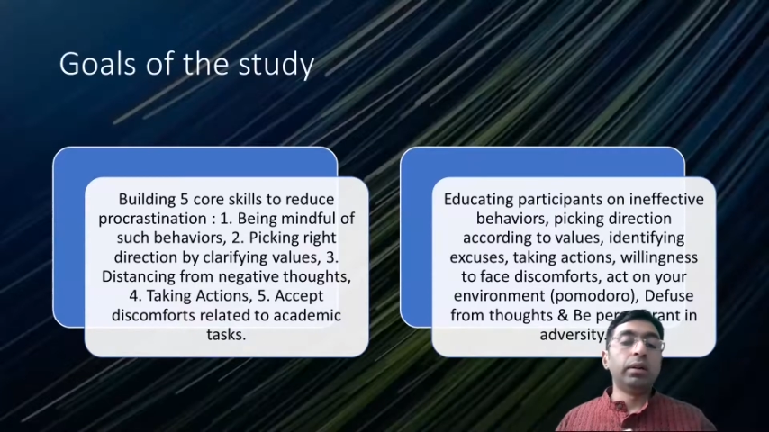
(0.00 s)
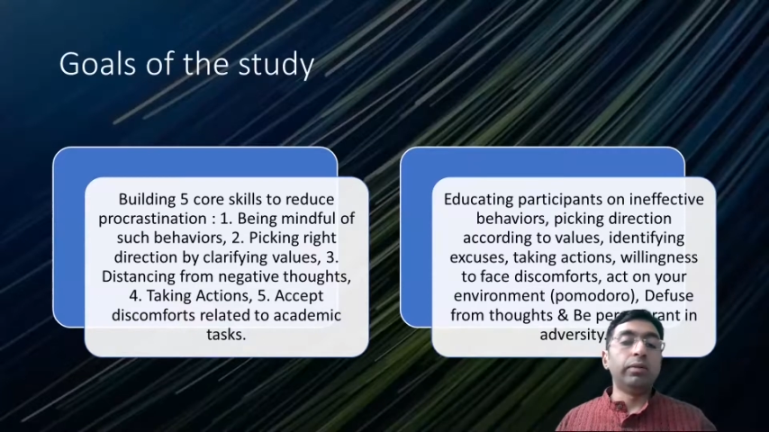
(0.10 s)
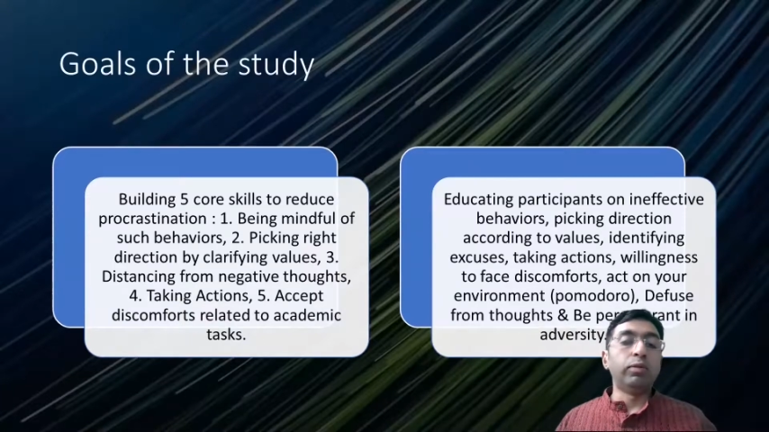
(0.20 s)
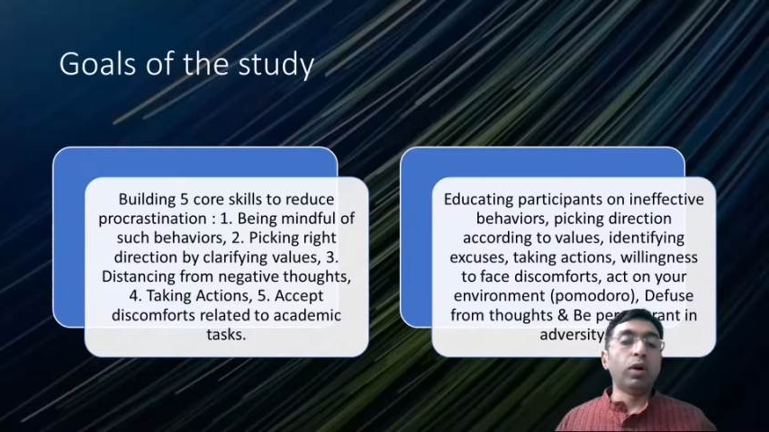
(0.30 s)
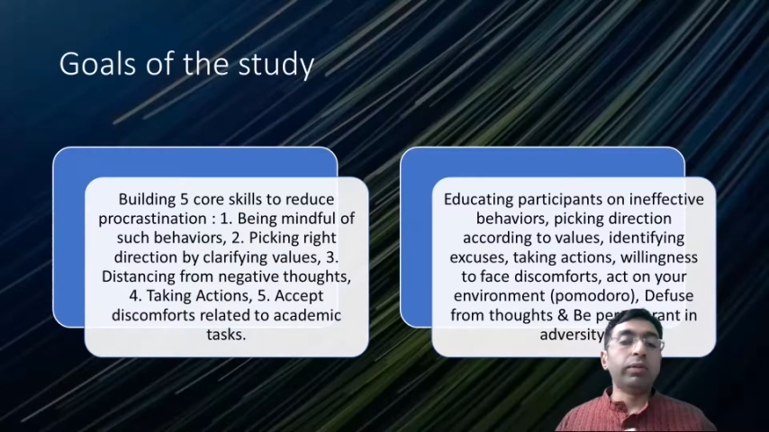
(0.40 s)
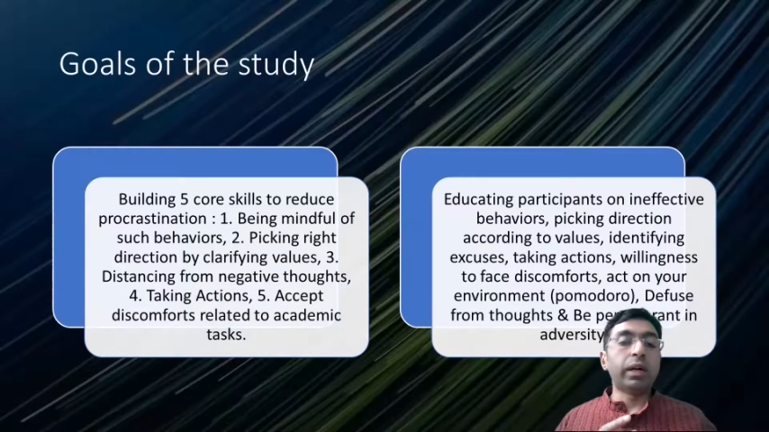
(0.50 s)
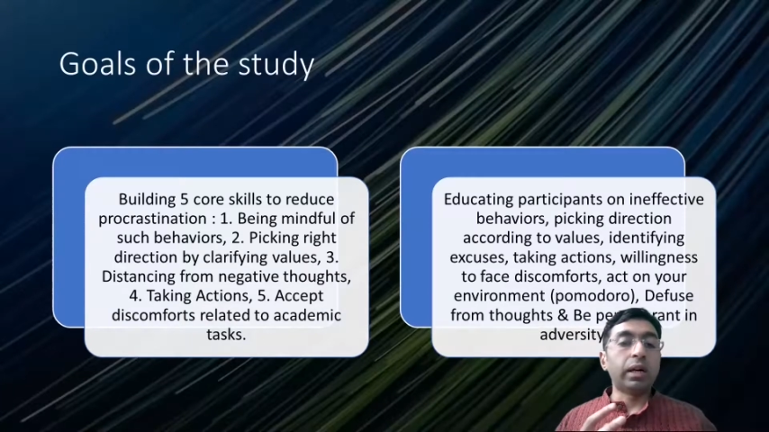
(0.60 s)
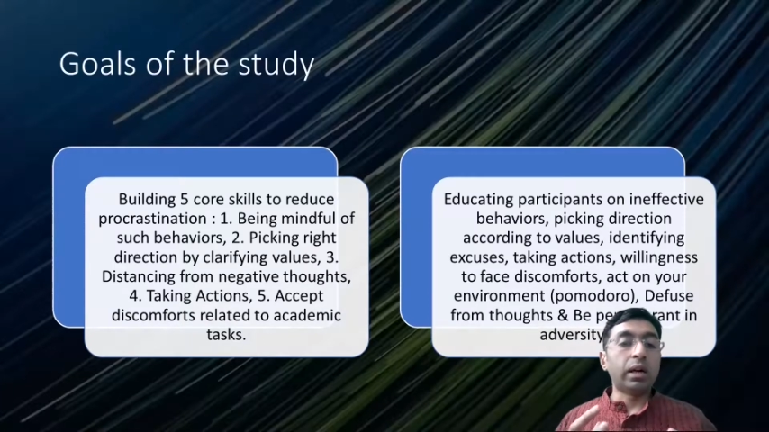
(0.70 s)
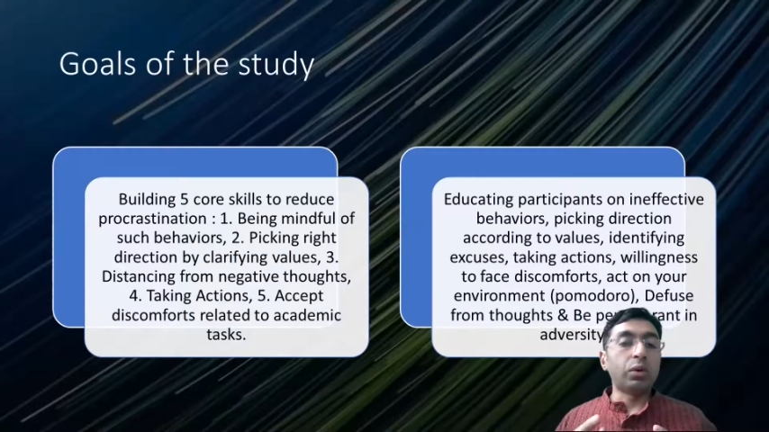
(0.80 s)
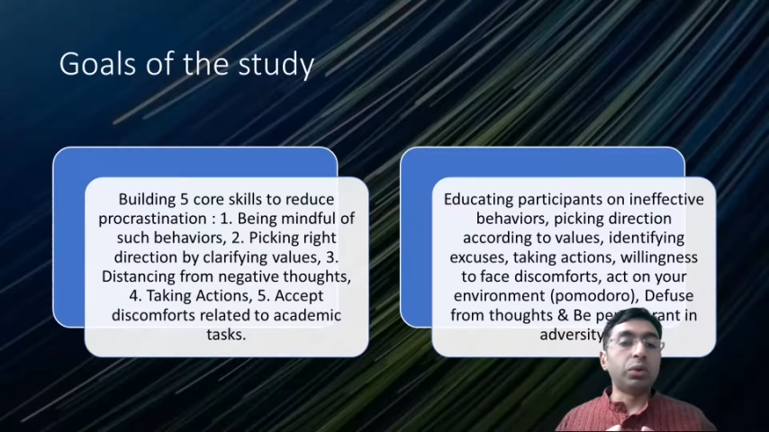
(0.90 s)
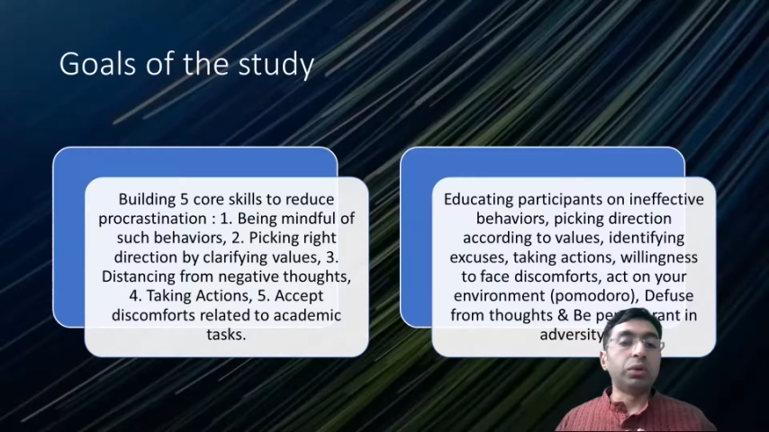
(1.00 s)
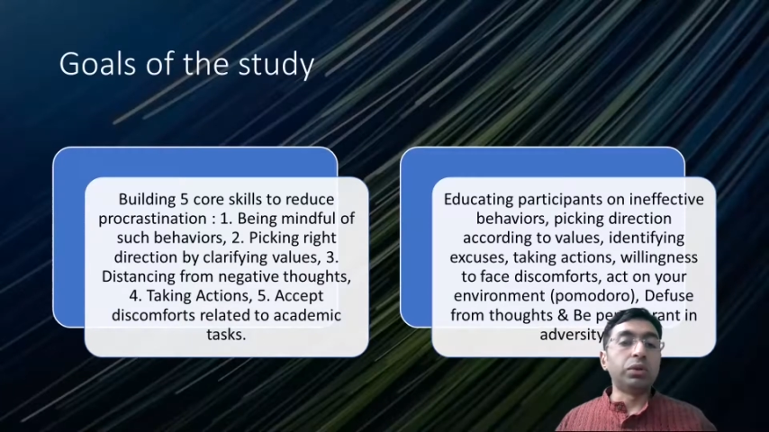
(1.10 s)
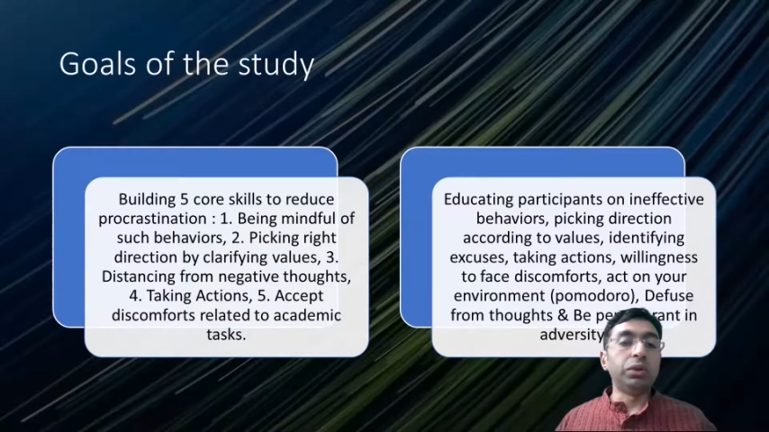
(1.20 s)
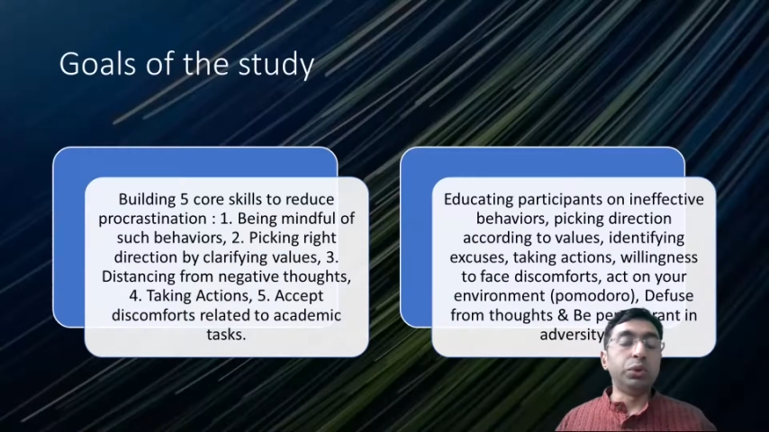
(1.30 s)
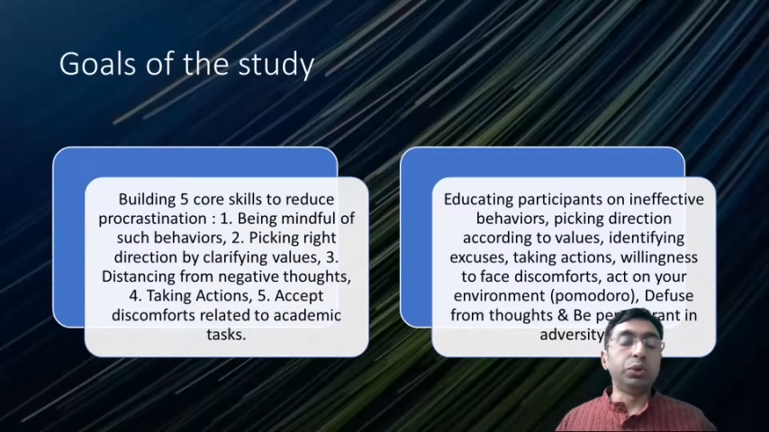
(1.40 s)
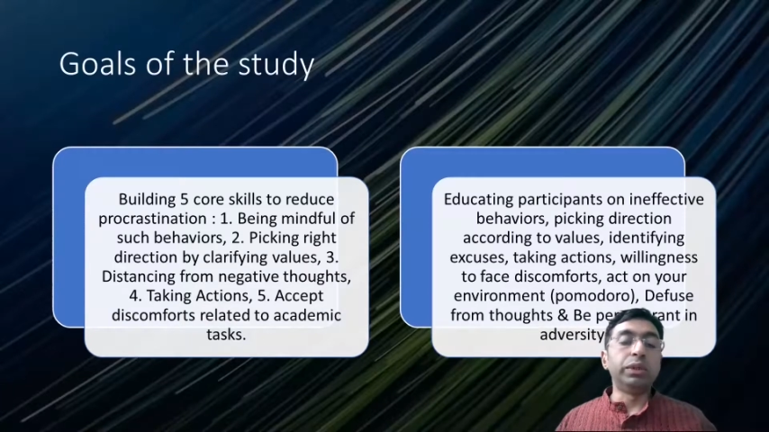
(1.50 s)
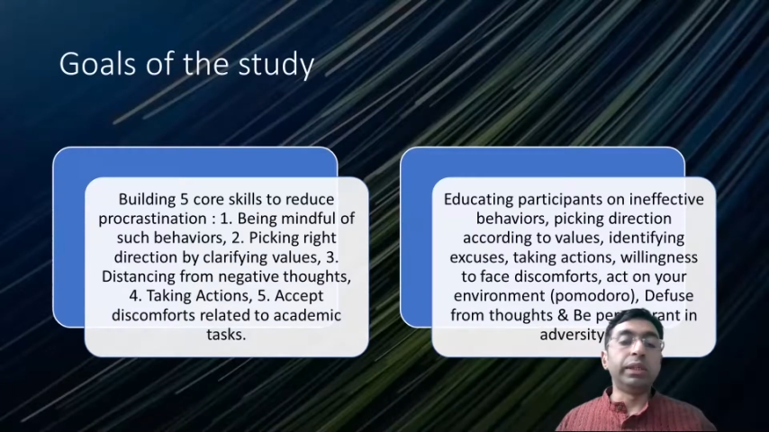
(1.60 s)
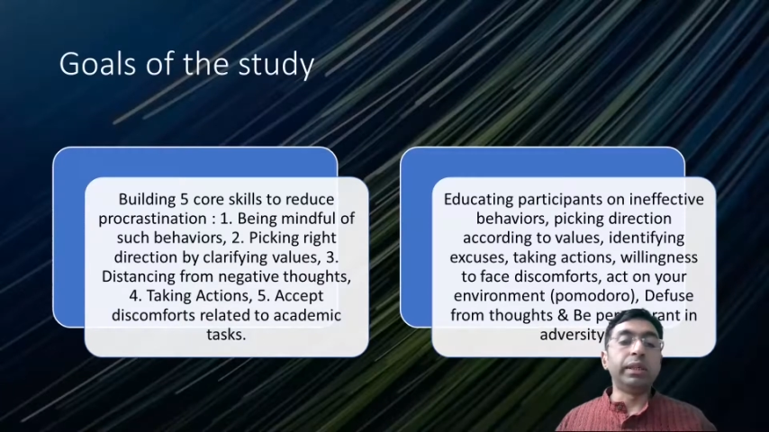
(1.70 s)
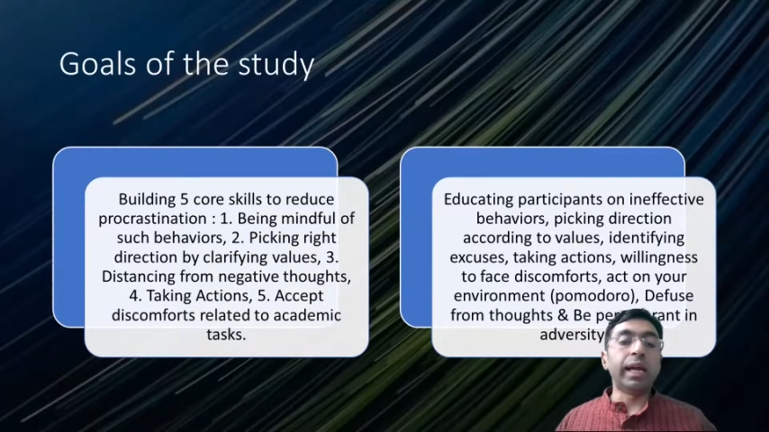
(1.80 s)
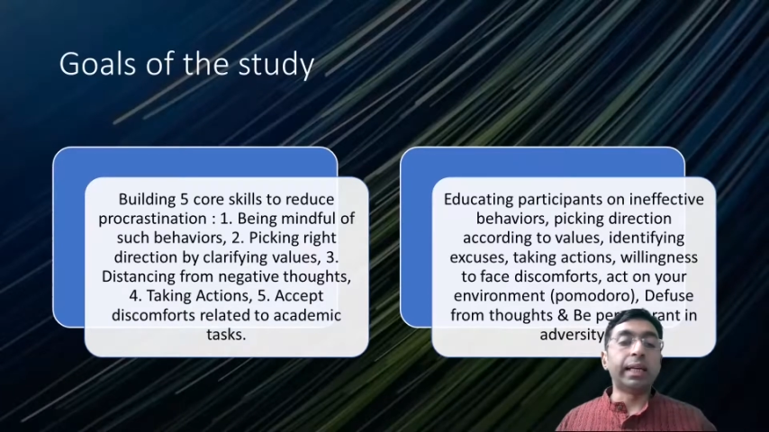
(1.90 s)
revolved around using